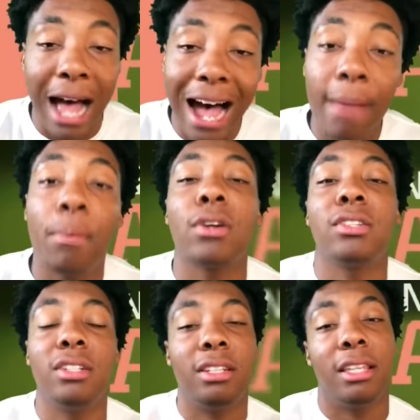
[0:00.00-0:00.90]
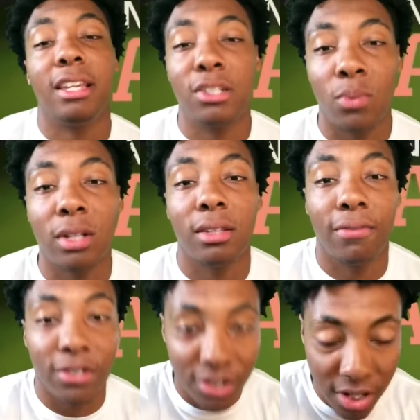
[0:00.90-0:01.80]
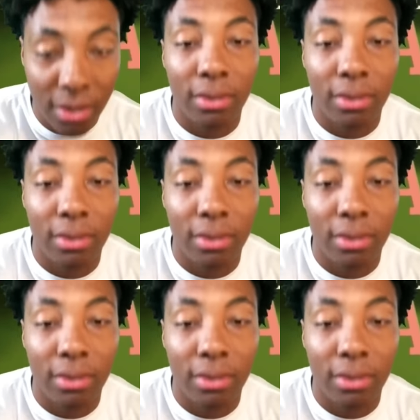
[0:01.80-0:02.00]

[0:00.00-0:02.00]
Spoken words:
I personally think it's worth it for sure.